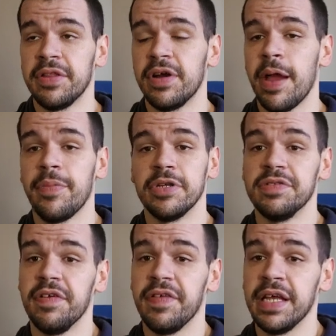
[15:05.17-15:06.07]
together a
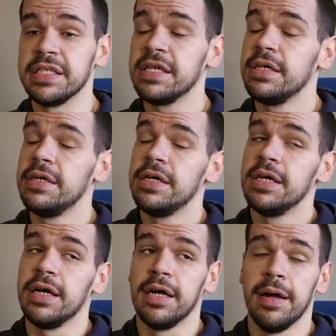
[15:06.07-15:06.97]
hypertrophy phase.
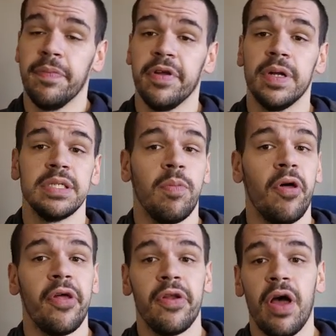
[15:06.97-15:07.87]
There is
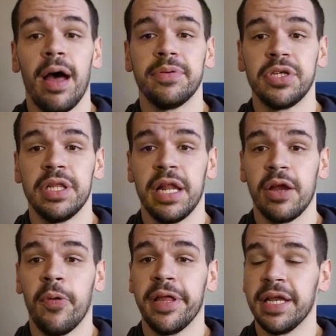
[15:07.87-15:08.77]
one option that
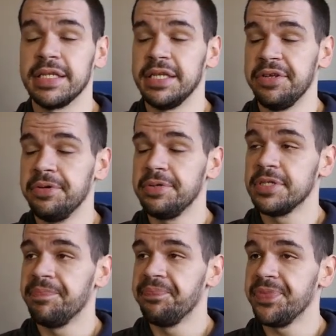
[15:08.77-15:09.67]
I quite like to
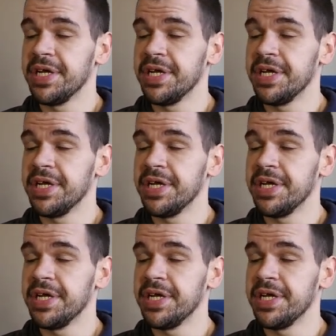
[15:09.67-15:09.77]
use.